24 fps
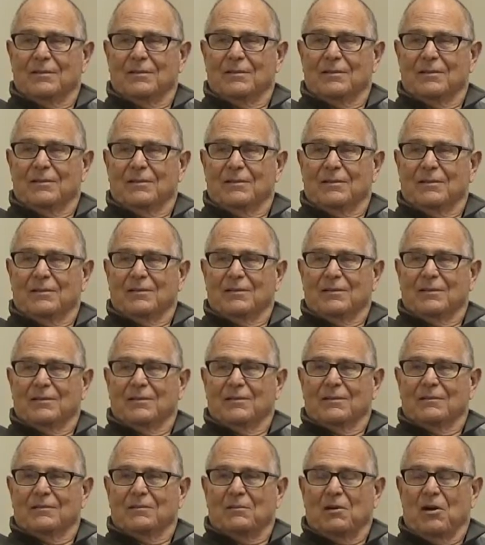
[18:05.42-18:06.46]
dollars.
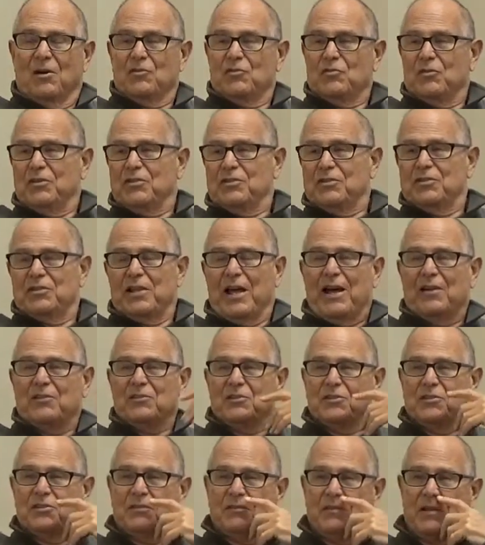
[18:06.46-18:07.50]
Hundreds,
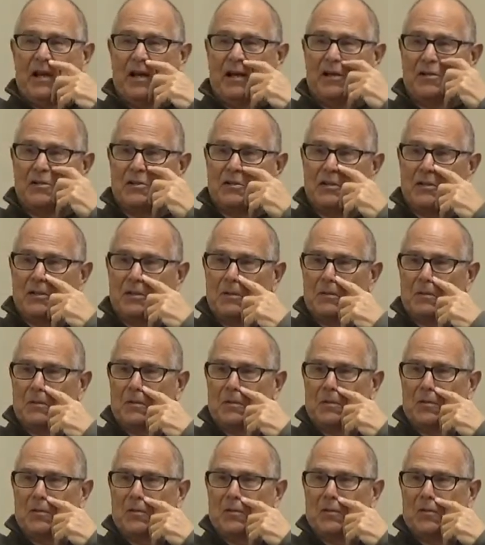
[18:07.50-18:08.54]
thousands of dollars?
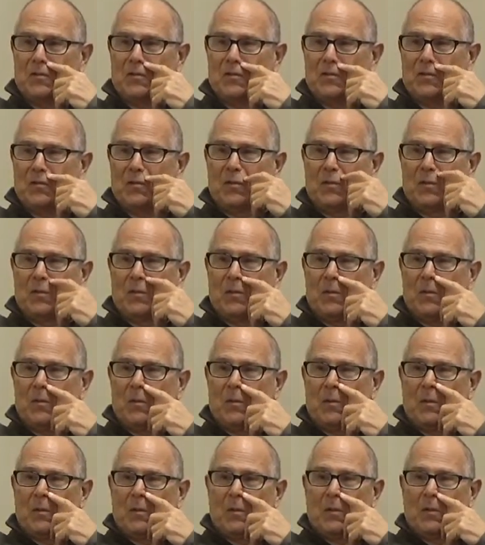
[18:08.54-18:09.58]
Maybe not
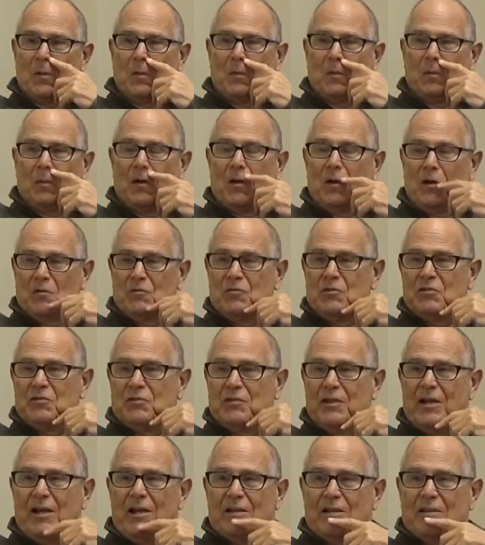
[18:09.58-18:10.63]
thousands. But hundreds
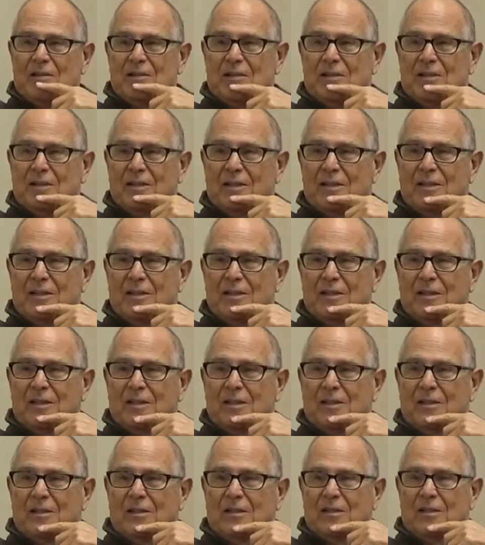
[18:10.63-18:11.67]
of dollars?
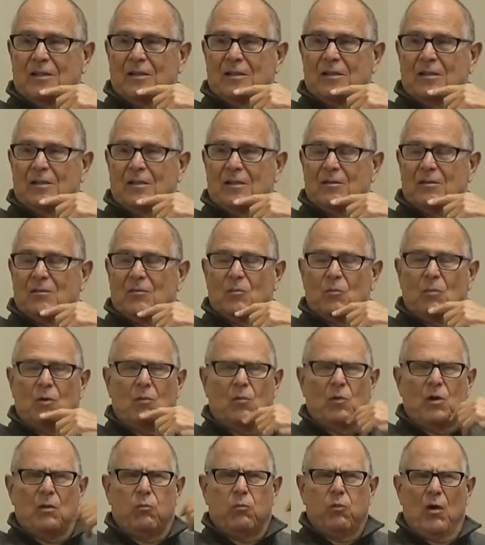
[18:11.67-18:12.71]
Maybe not hundreds.
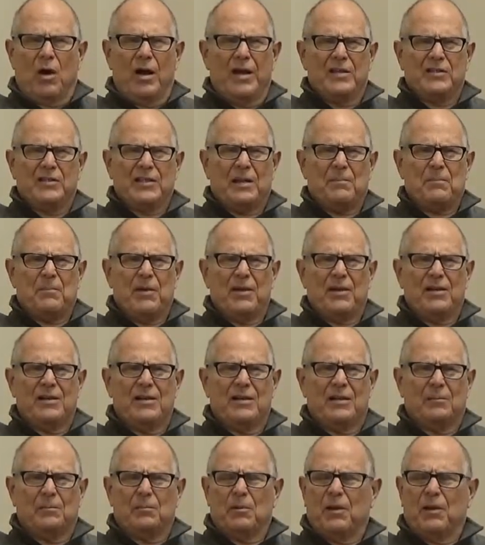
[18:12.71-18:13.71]
Well, why is that better than a